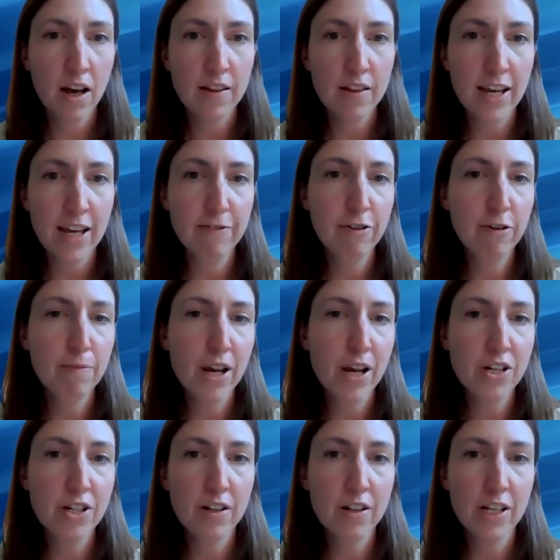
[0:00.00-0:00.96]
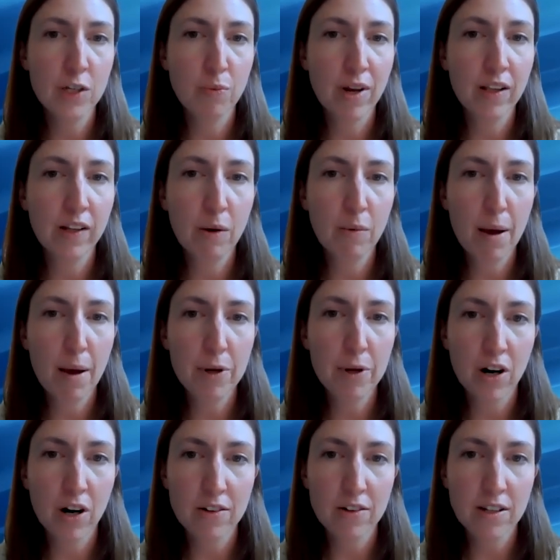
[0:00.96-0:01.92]
The information in these weekly
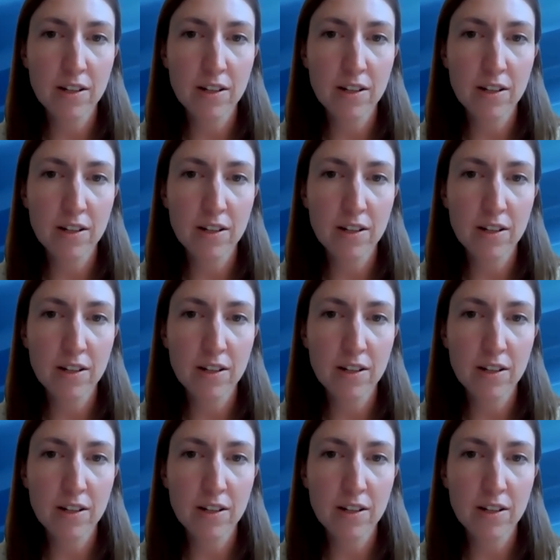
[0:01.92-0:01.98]
webinars